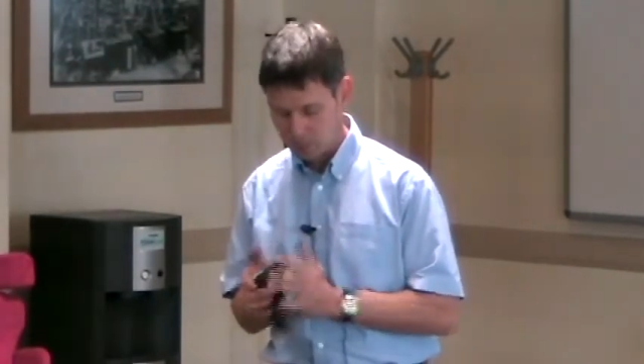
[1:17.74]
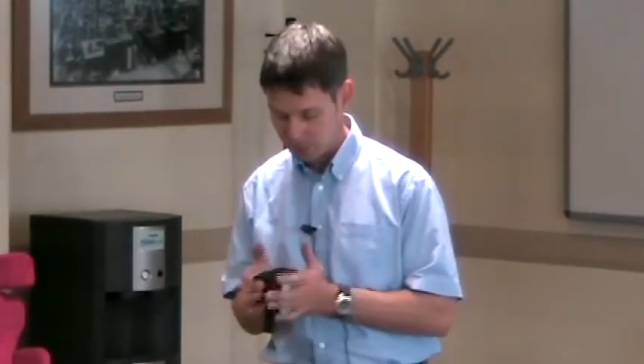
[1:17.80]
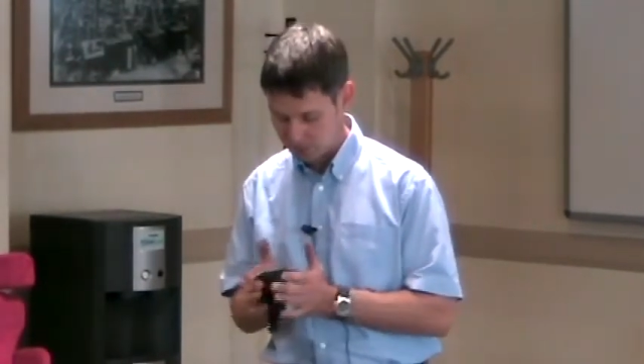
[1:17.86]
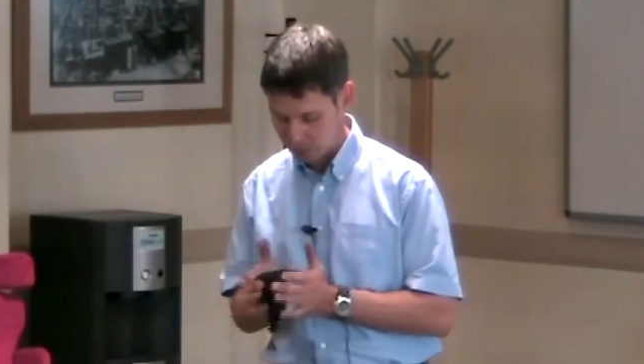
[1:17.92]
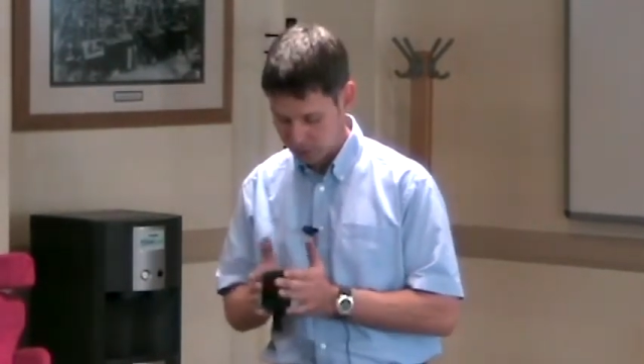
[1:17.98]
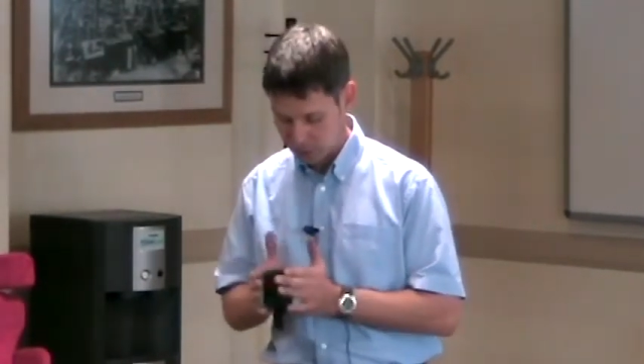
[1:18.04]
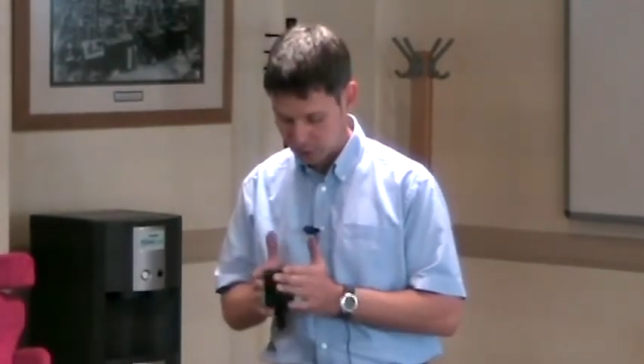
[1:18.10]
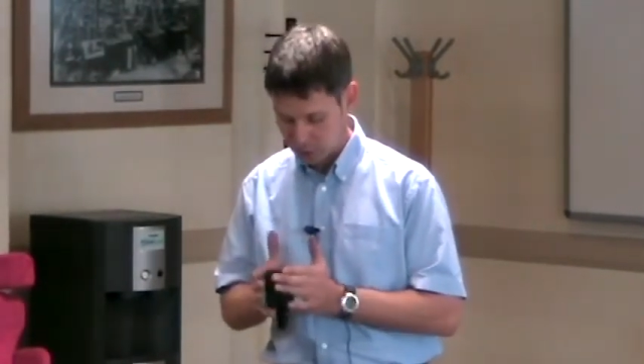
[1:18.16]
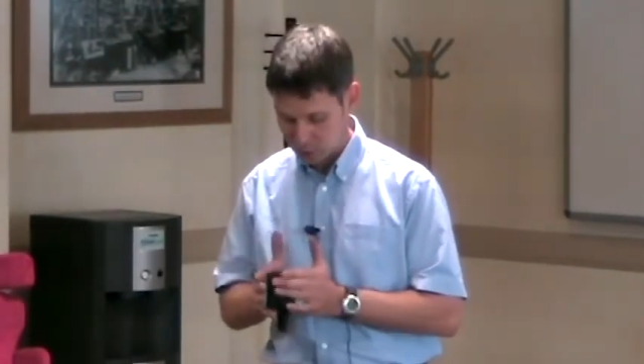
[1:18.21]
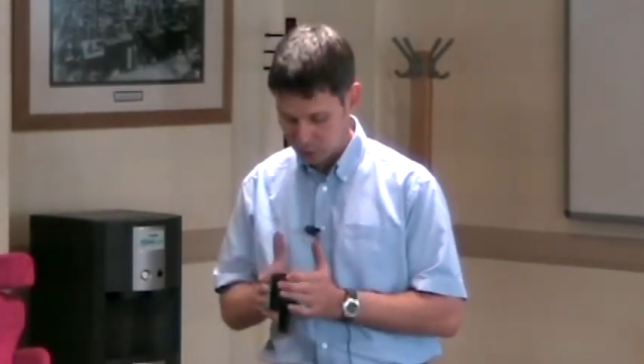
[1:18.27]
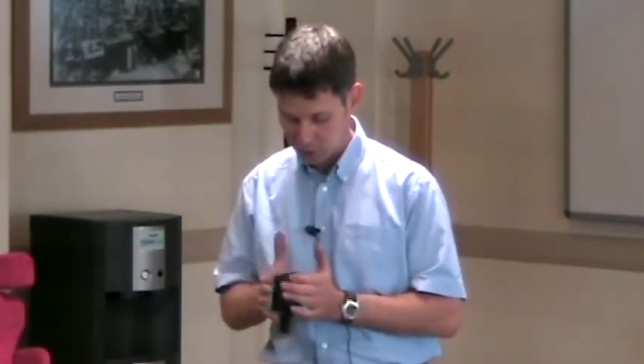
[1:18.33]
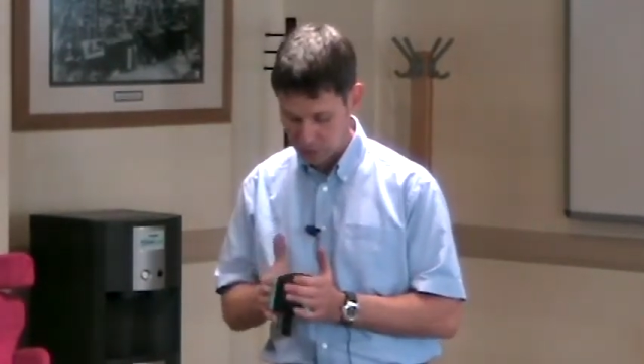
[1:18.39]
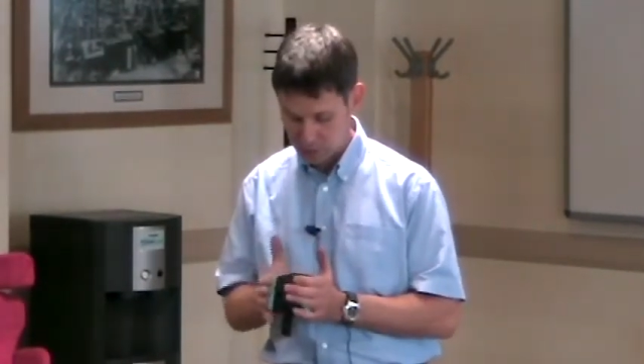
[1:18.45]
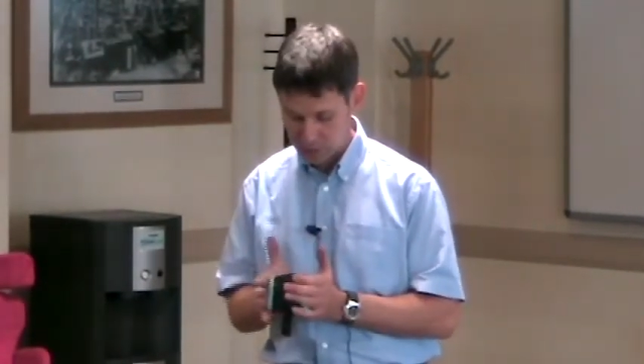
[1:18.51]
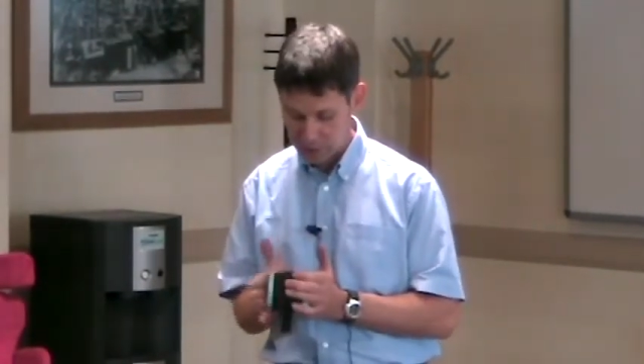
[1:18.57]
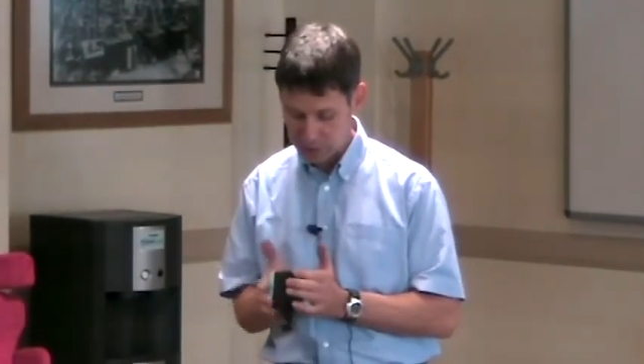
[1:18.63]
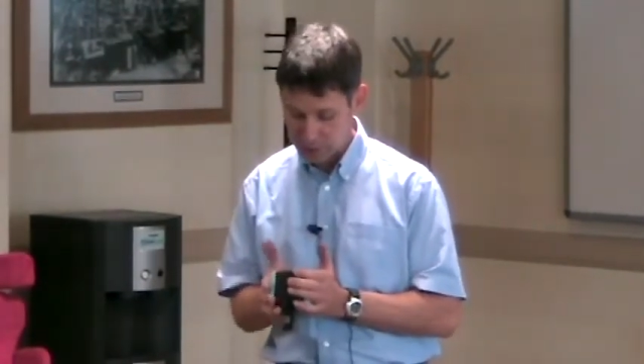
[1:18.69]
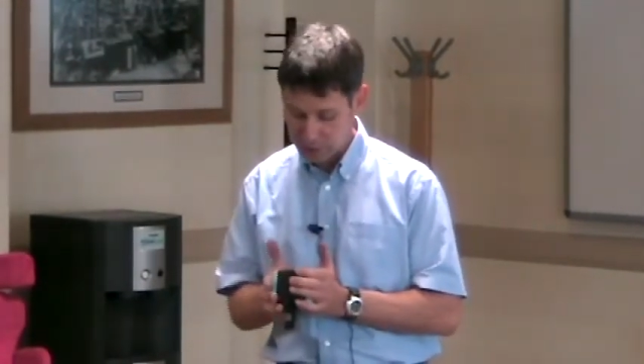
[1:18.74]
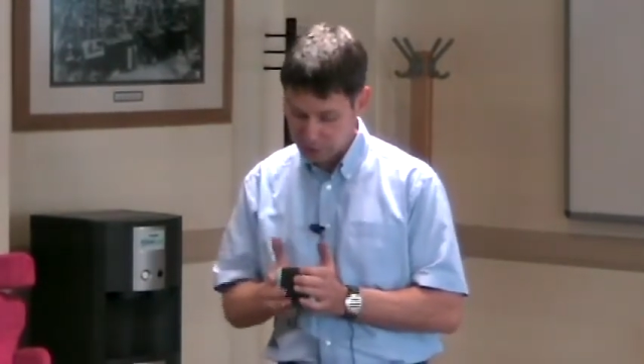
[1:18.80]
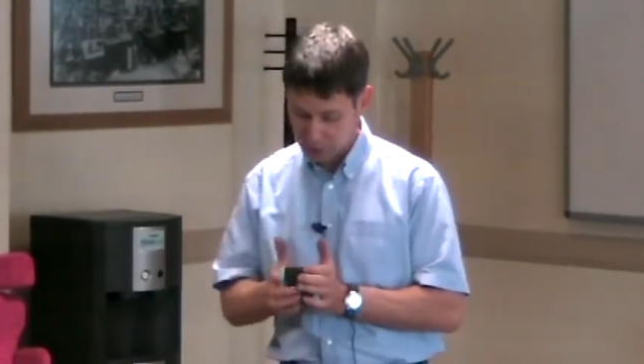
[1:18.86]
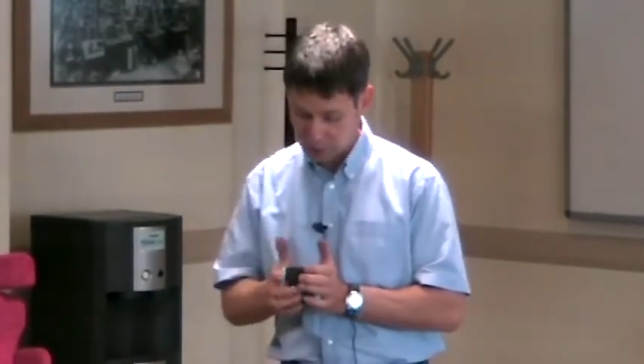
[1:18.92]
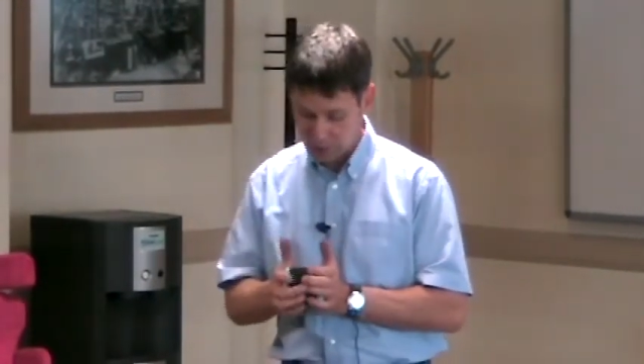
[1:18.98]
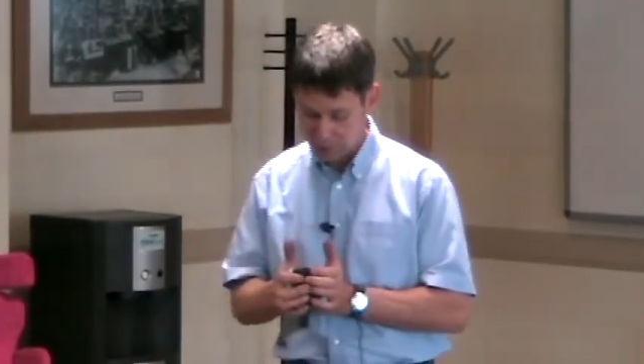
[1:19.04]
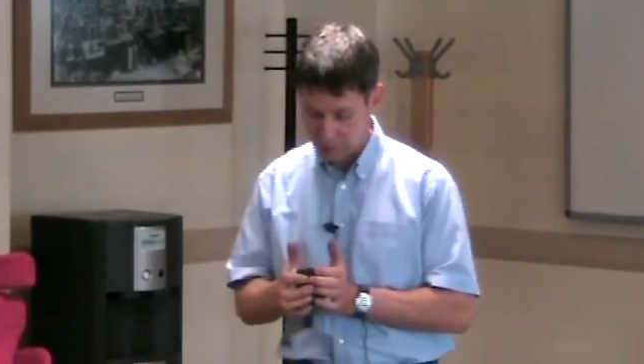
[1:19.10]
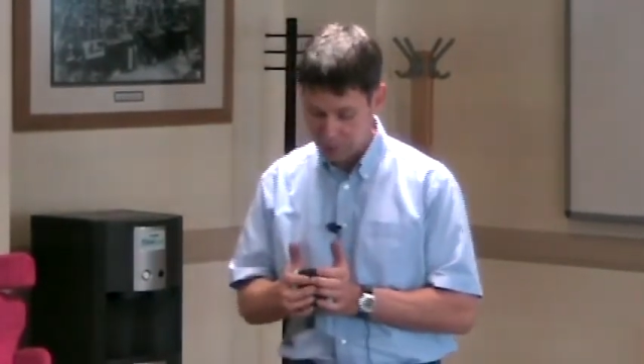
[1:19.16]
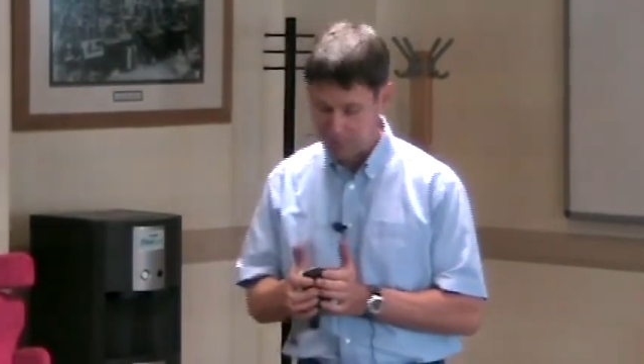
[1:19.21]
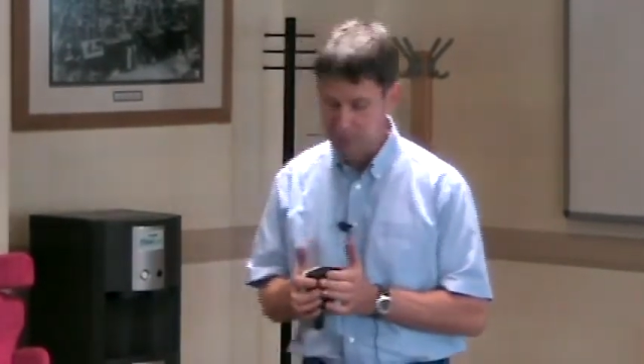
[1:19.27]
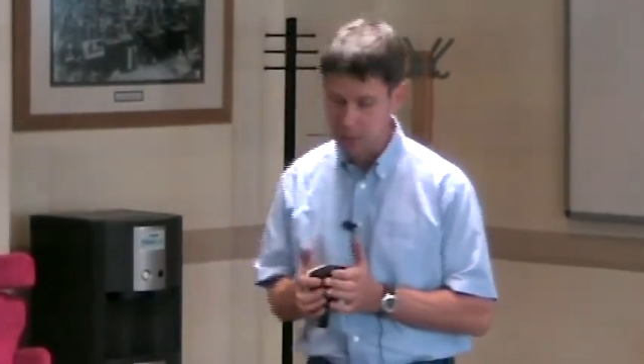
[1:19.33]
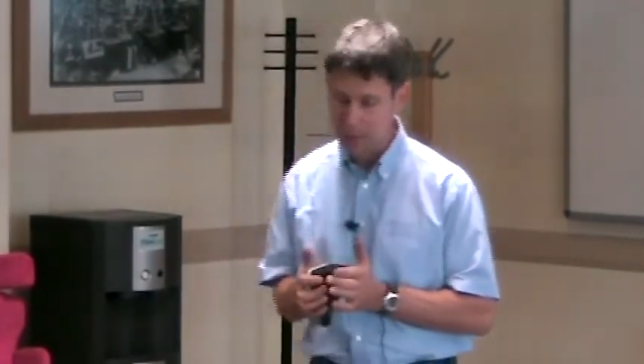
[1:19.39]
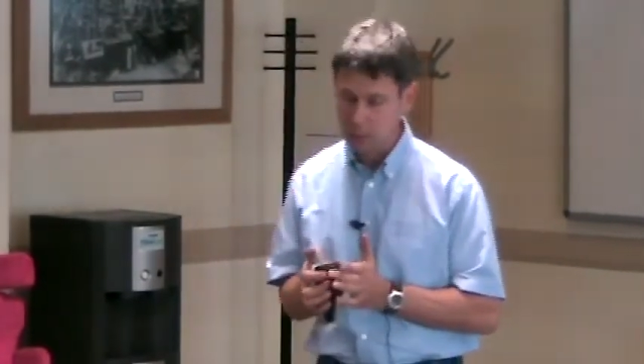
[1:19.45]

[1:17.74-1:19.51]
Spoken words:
these sort of things, as you can with knee